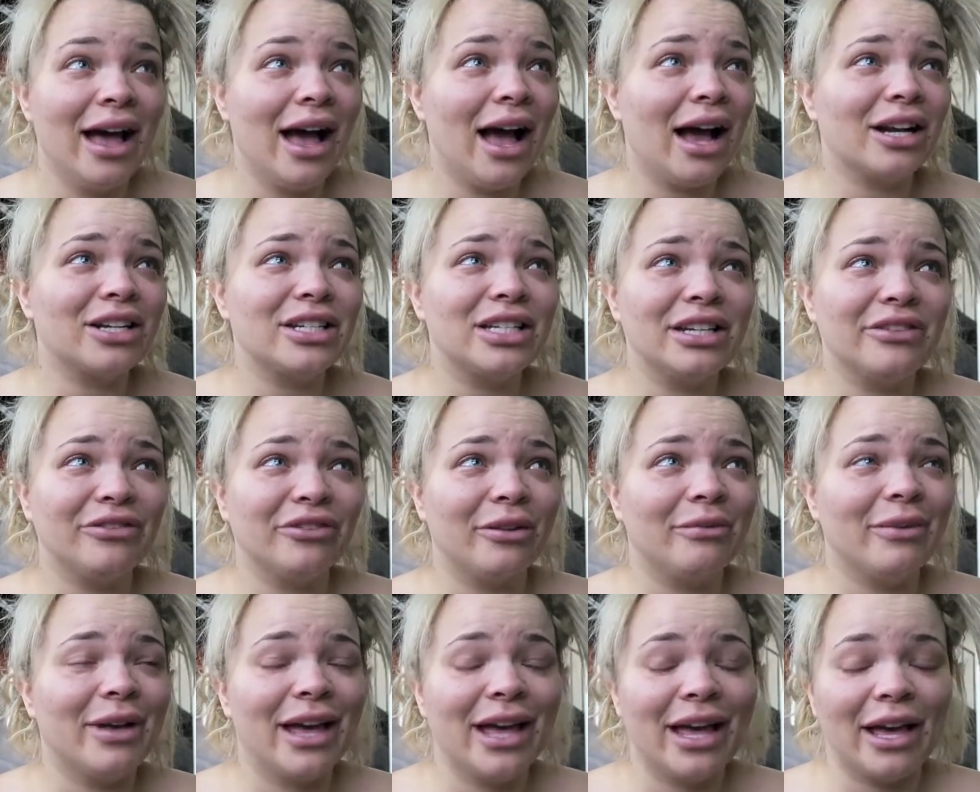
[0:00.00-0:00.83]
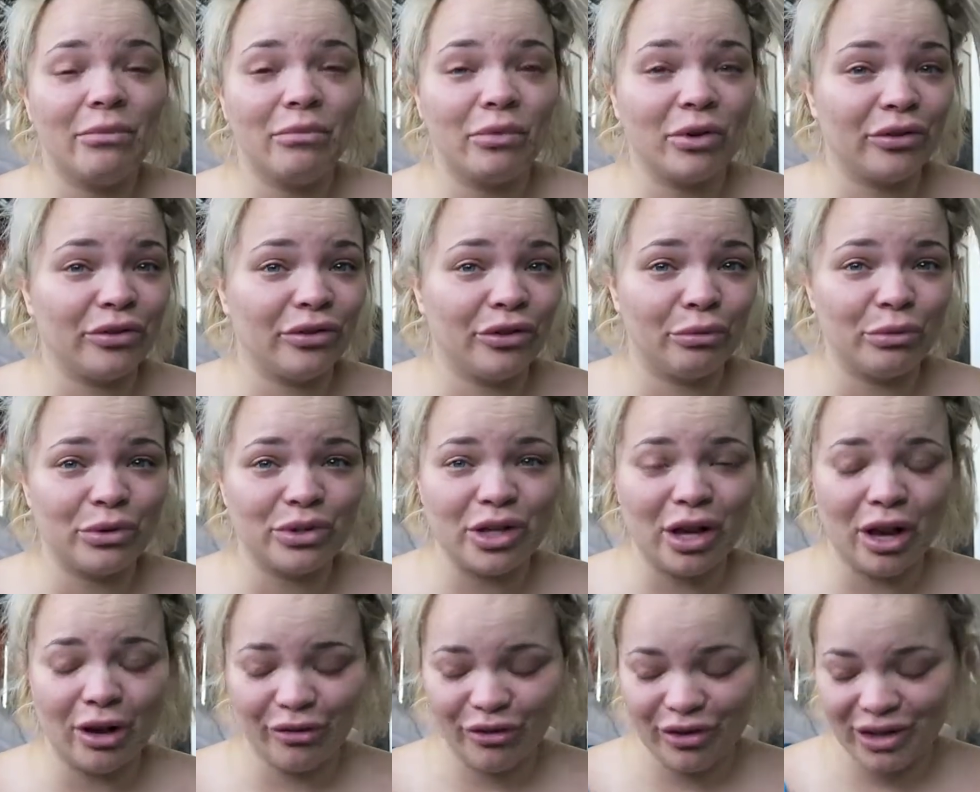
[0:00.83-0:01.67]
actually from him or from
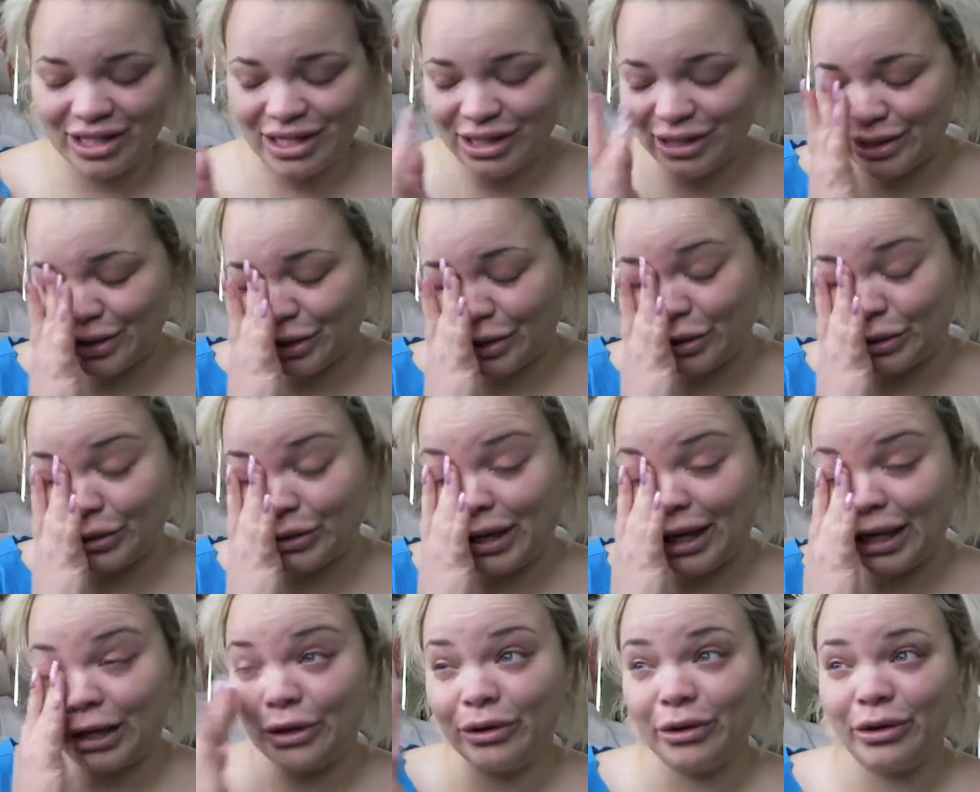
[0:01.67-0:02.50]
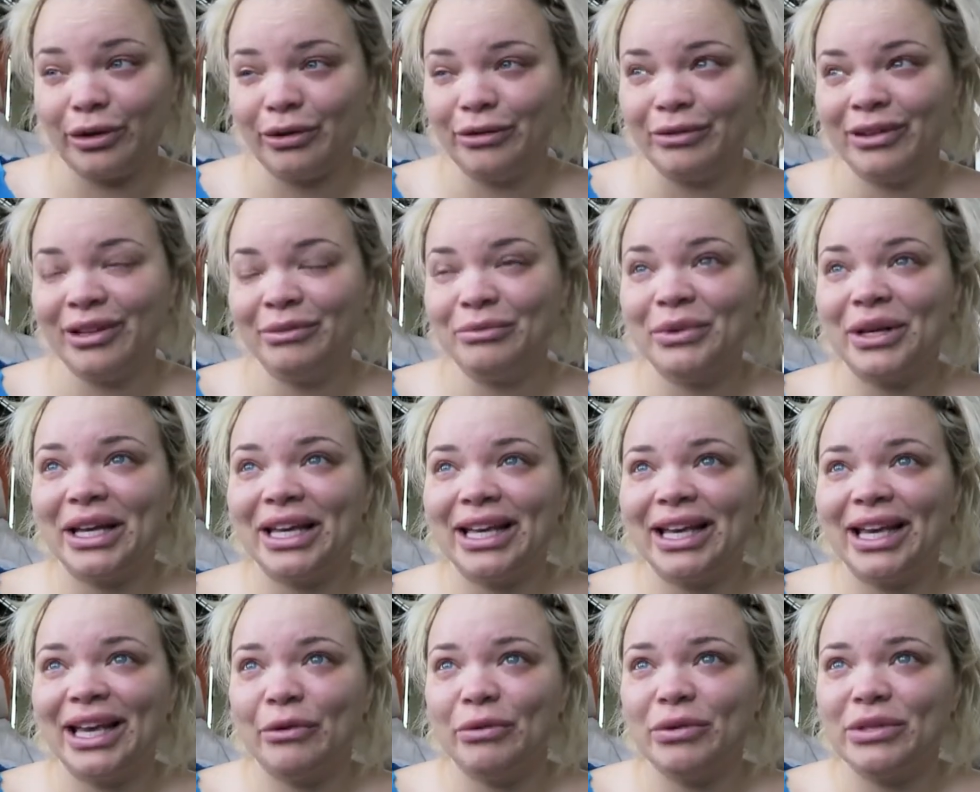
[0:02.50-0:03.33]
his office, or I don't know, but
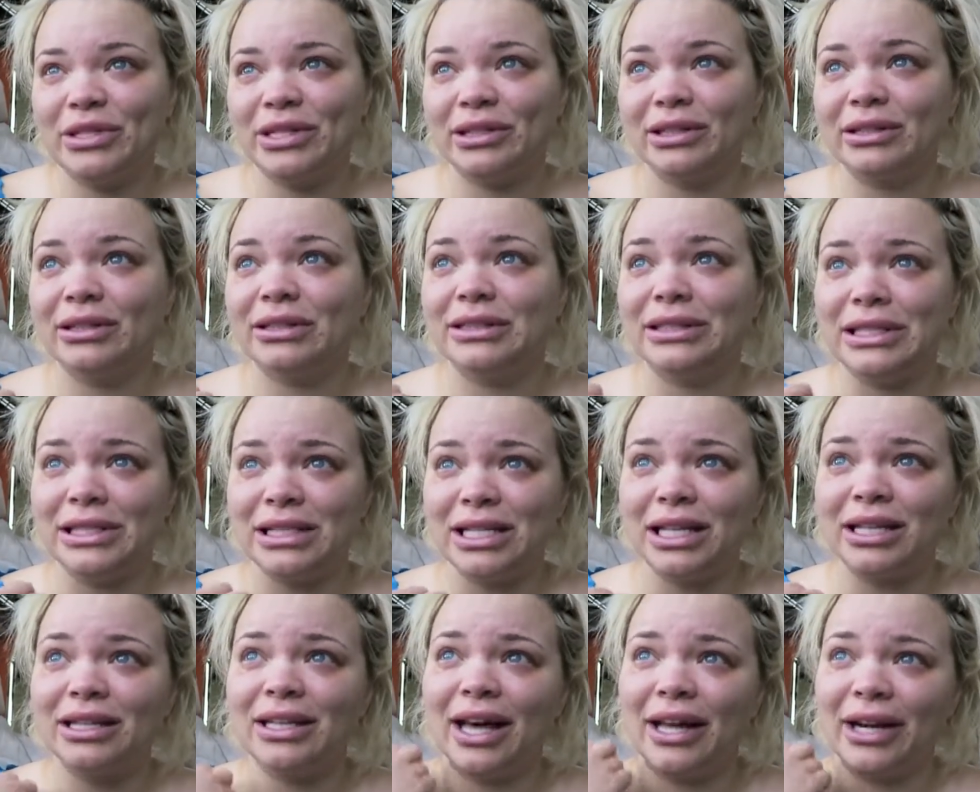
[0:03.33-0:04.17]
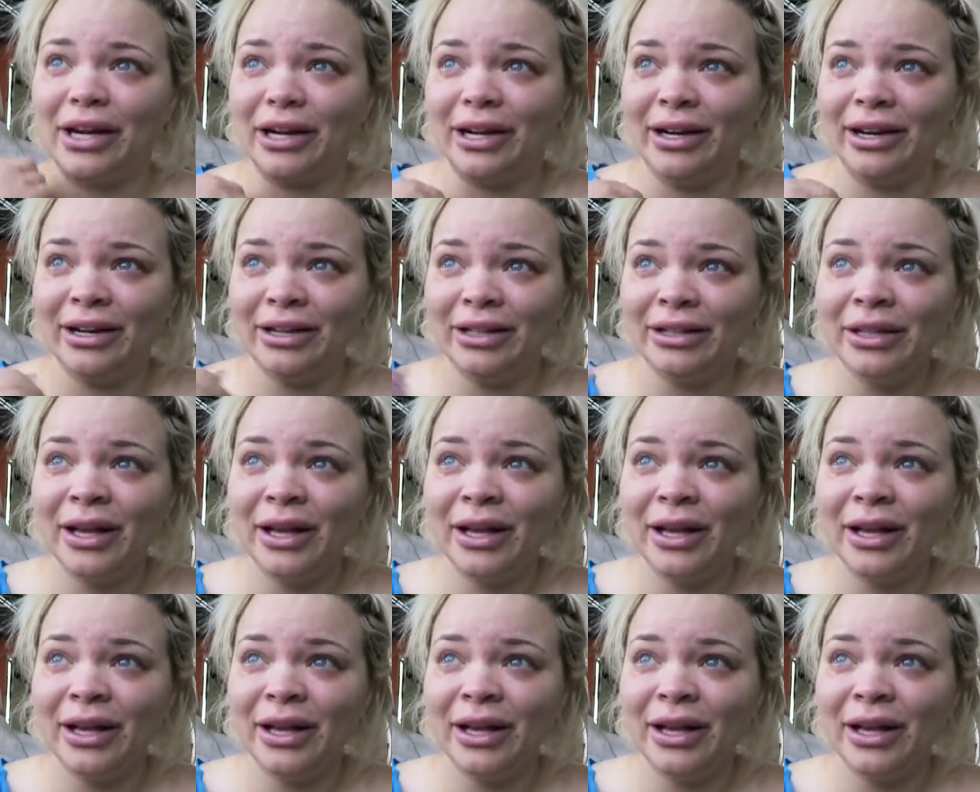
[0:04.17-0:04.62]
it was a detailed letter,